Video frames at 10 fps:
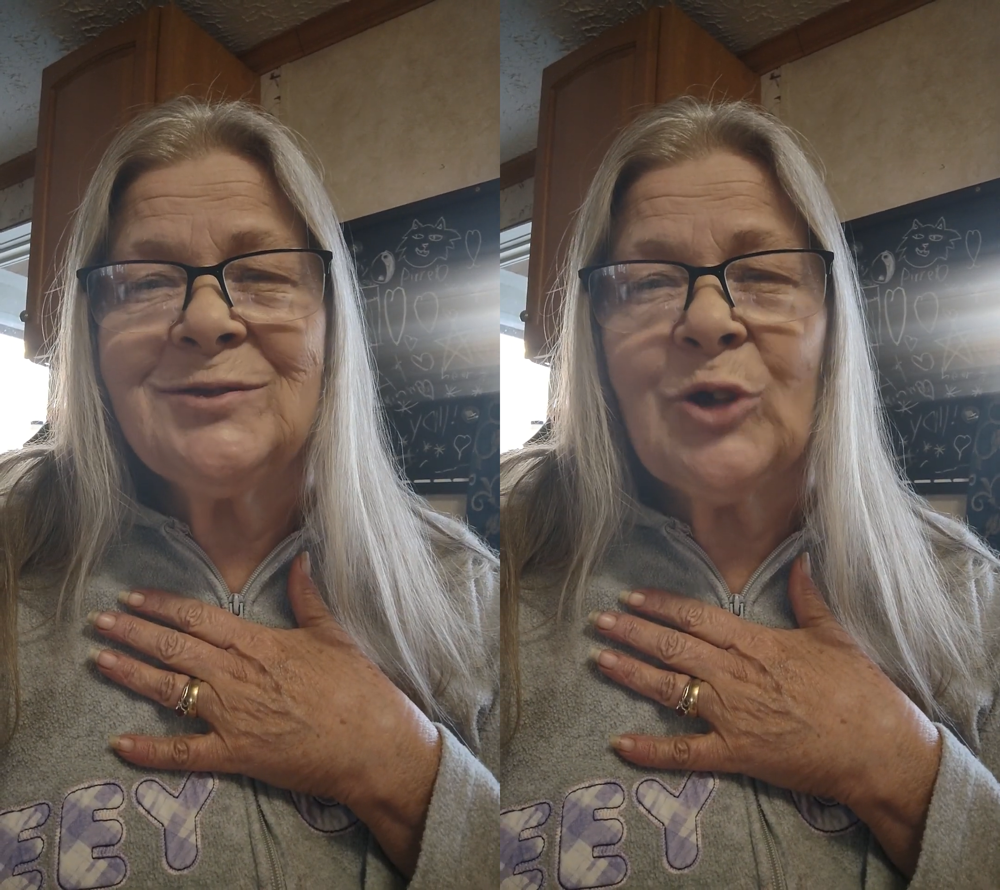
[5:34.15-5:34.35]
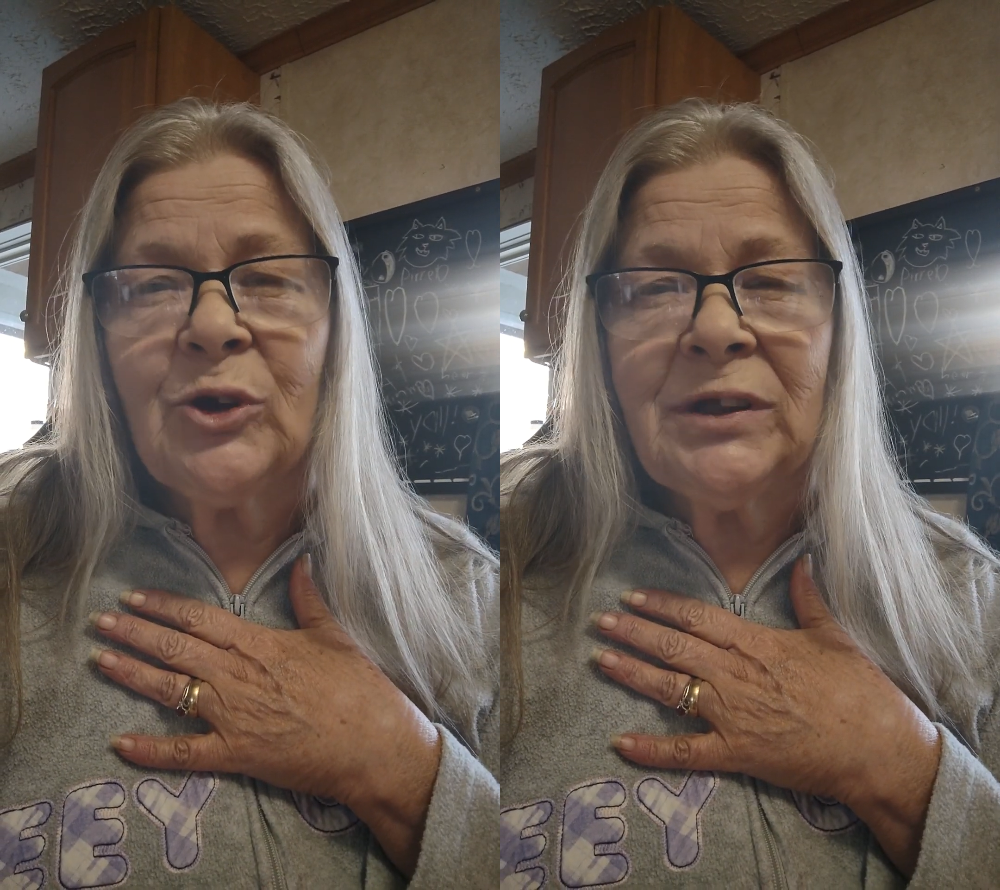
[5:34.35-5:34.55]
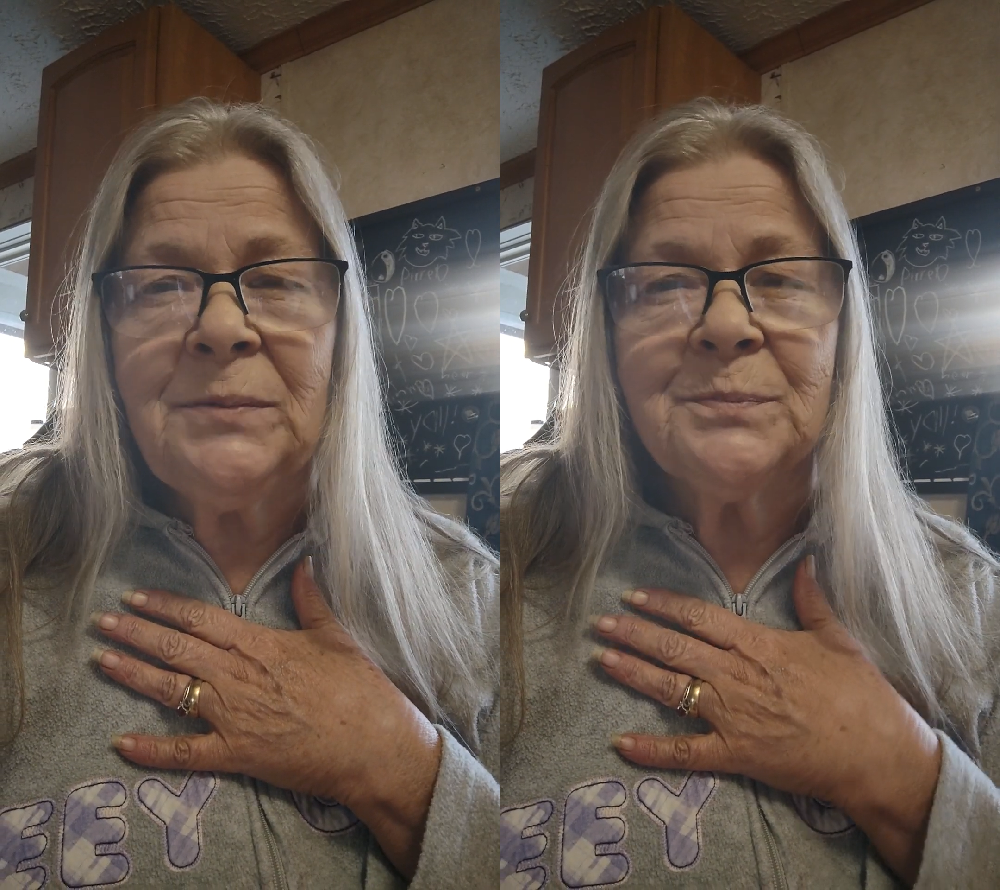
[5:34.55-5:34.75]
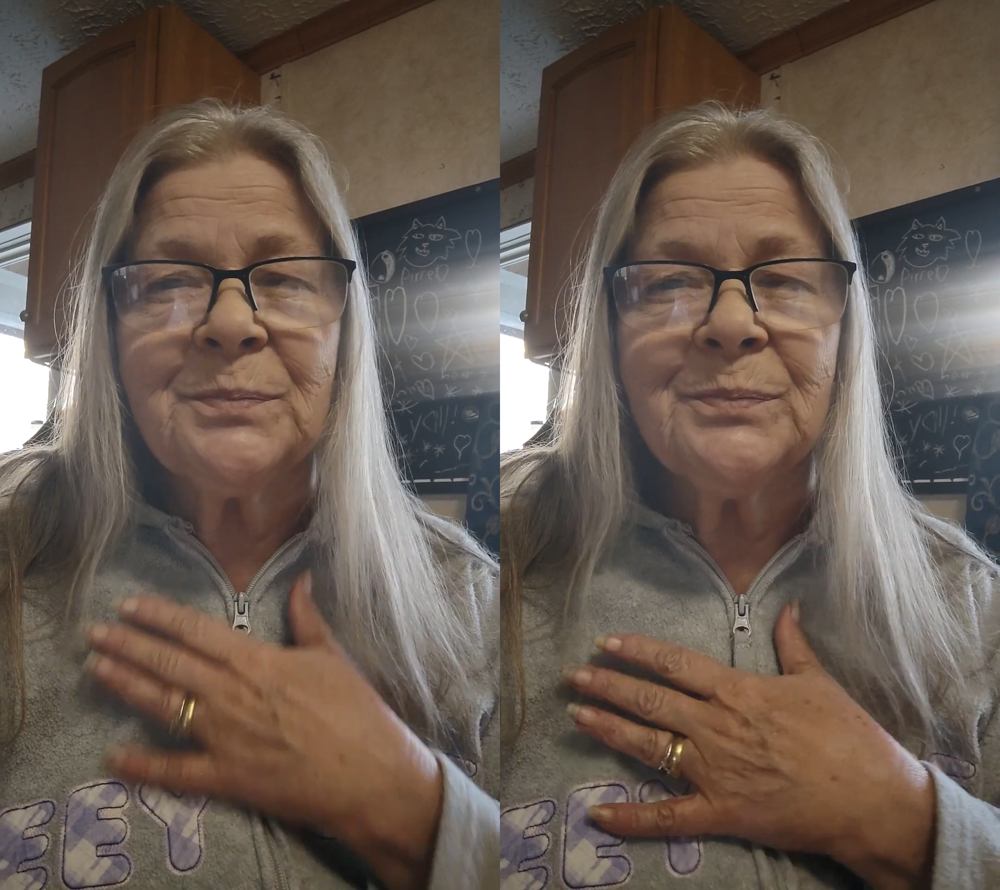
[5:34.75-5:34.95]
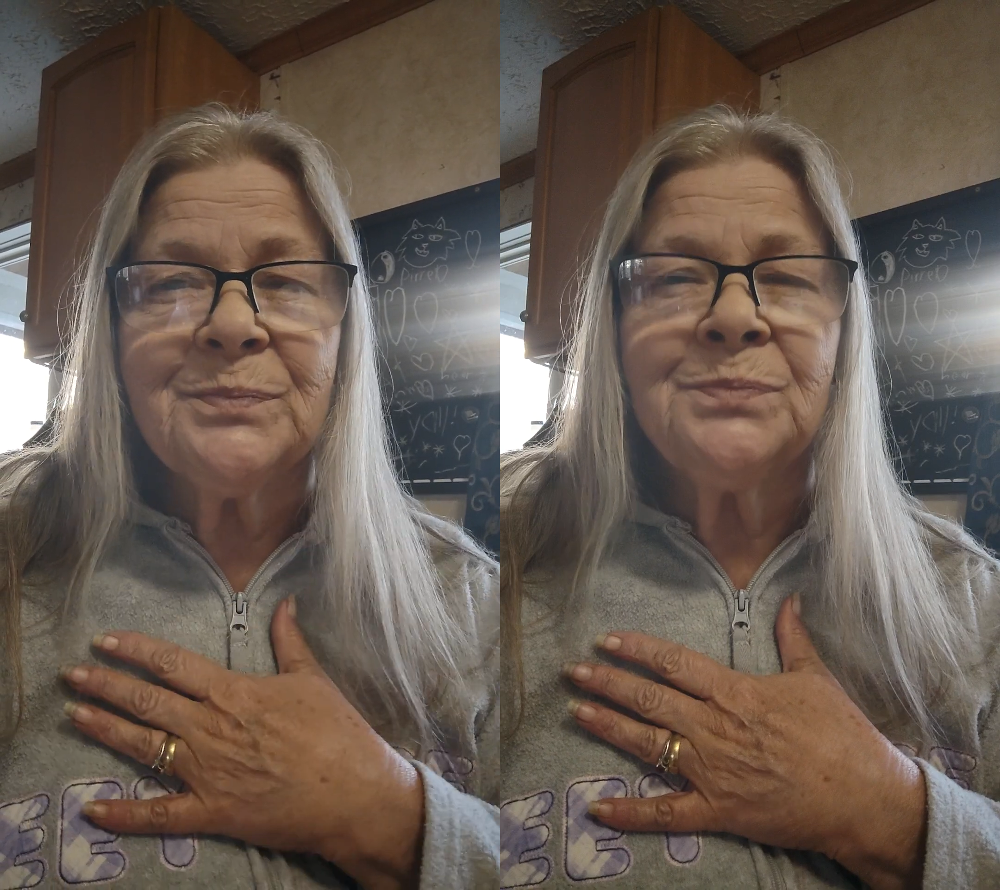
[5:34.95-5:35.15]
sorry.
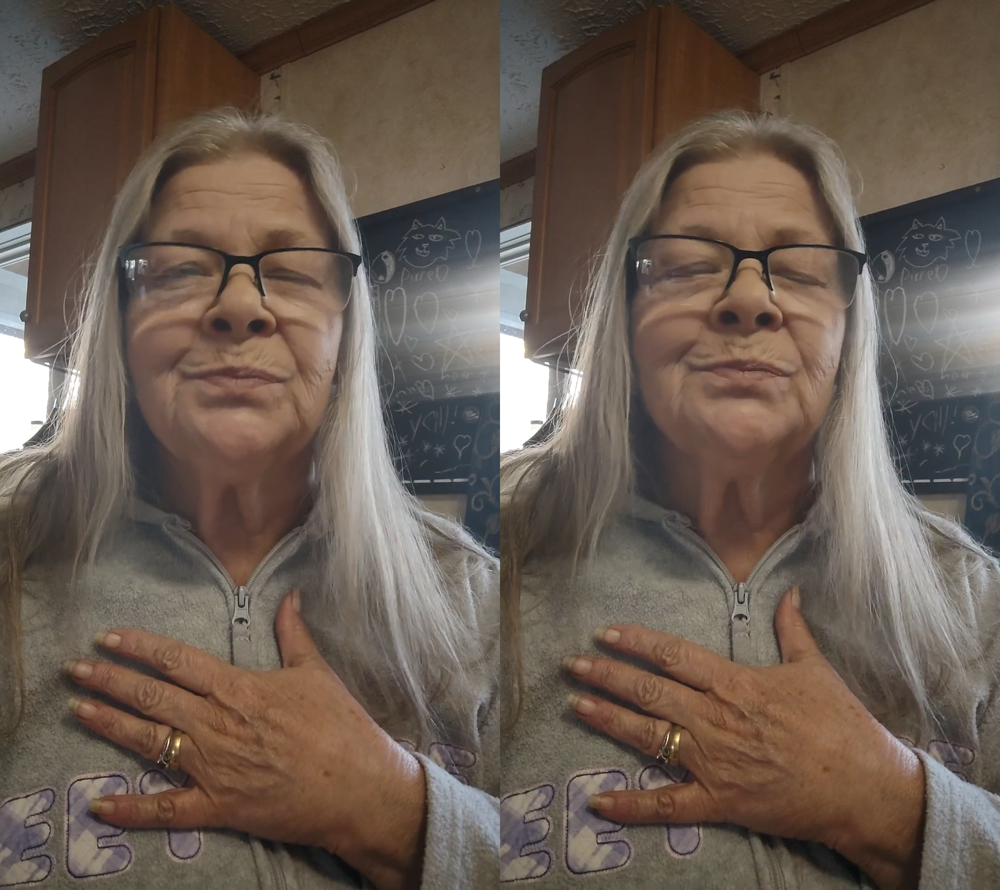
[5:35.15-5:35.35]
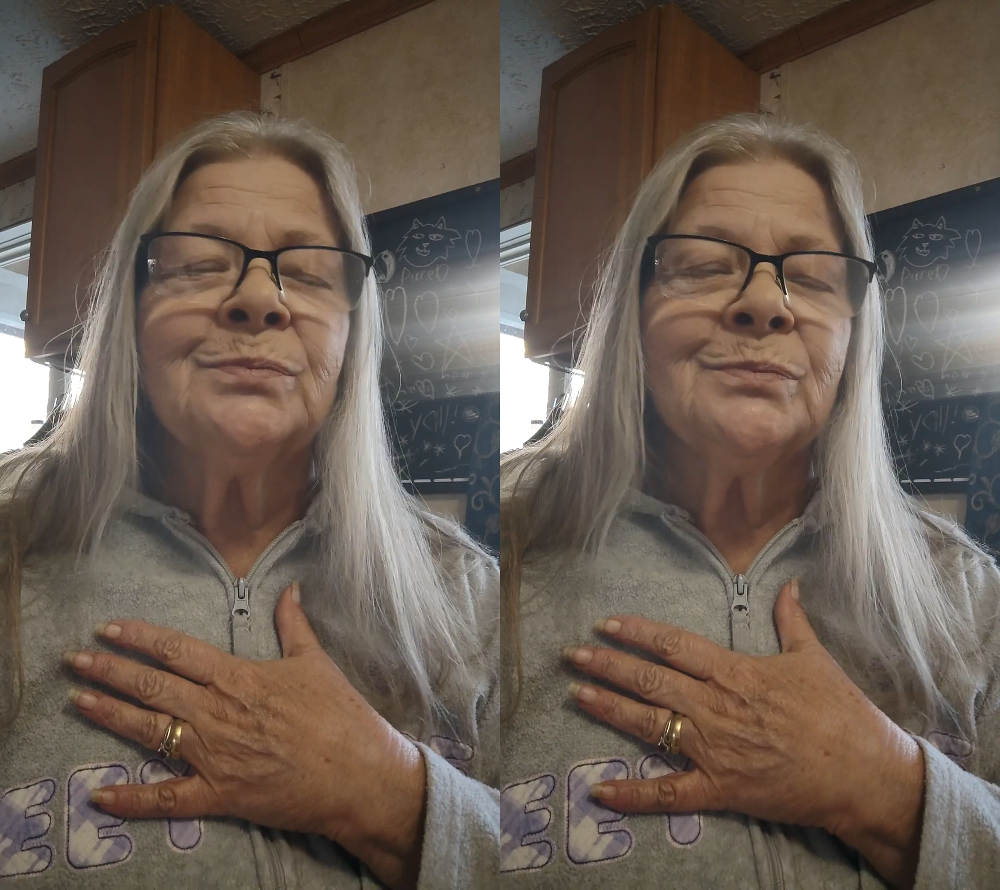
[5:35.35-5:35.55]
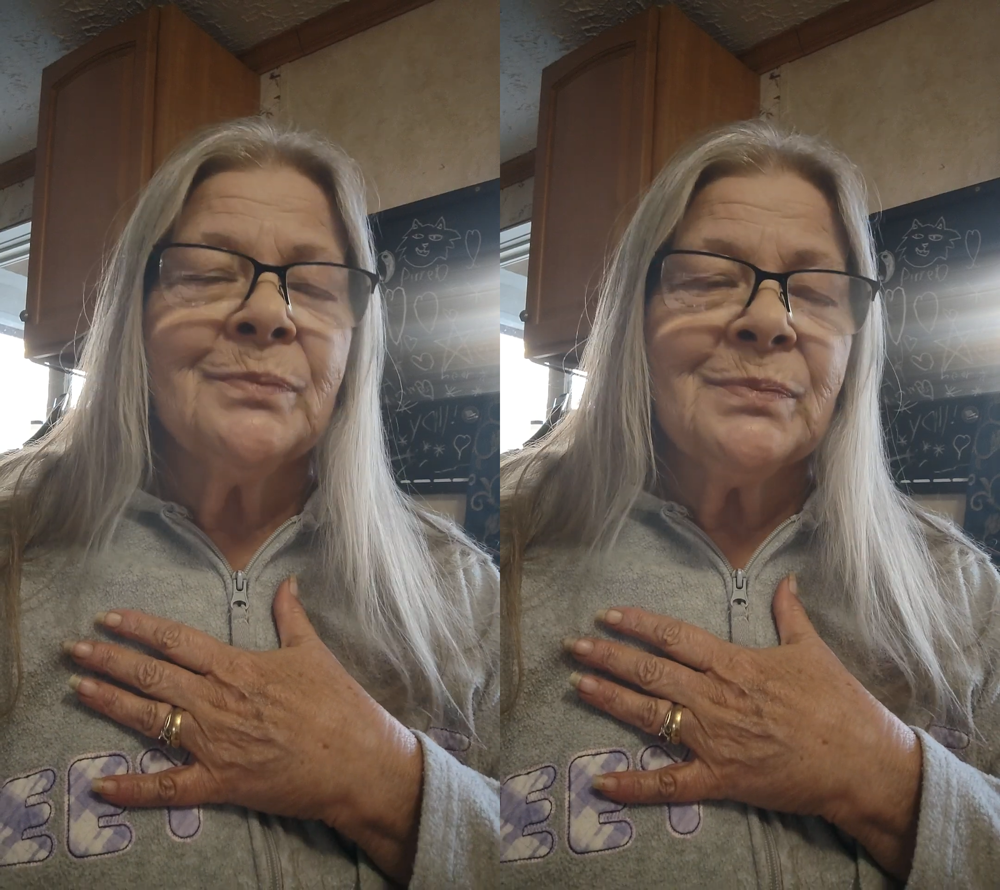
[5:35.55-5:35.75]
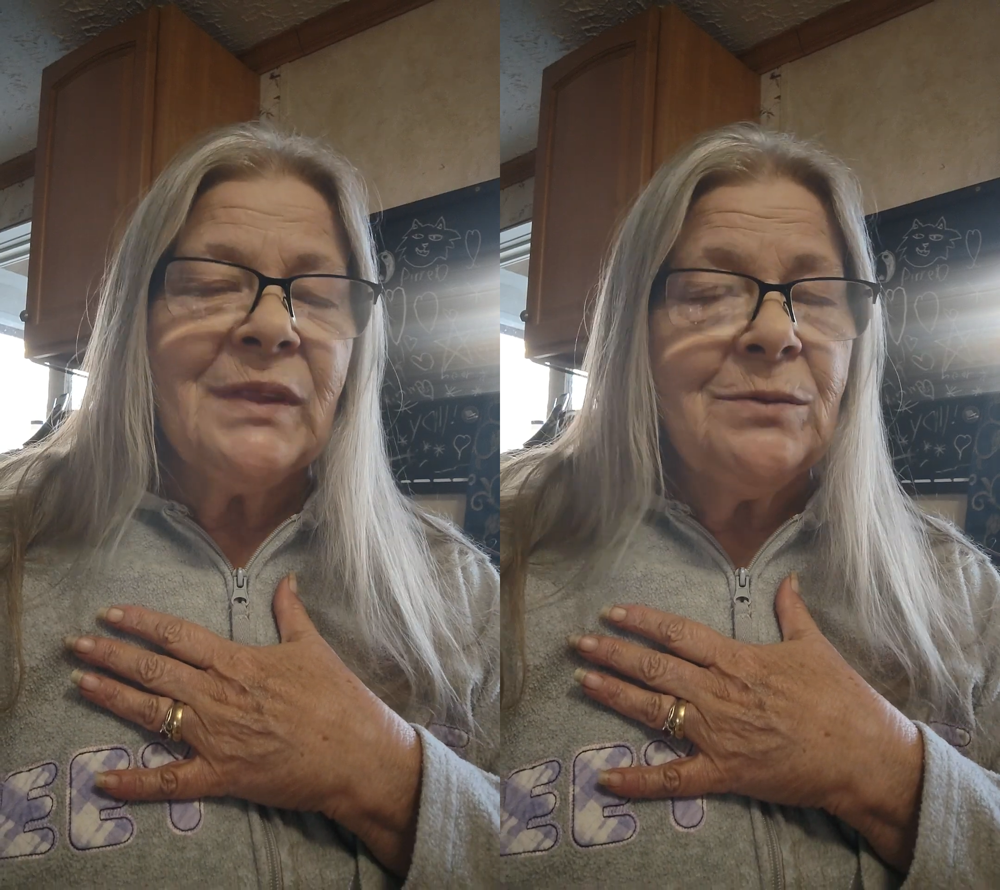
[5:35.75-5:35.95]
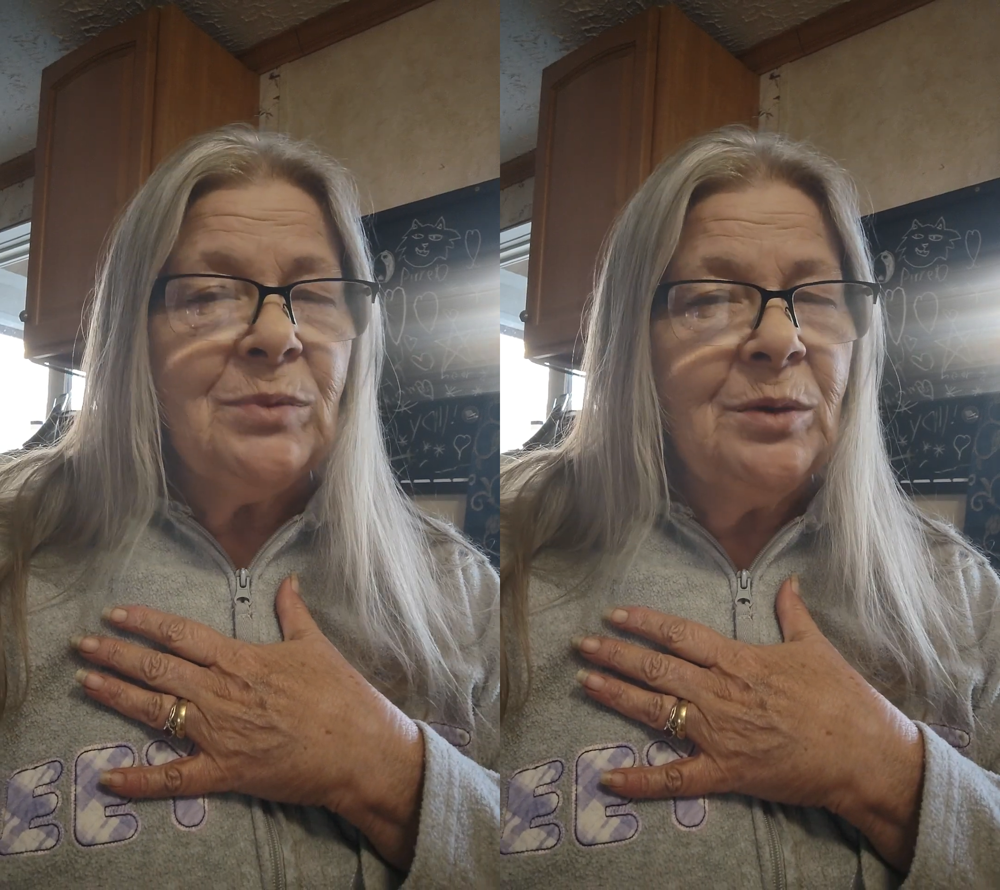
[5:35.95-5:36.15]
Give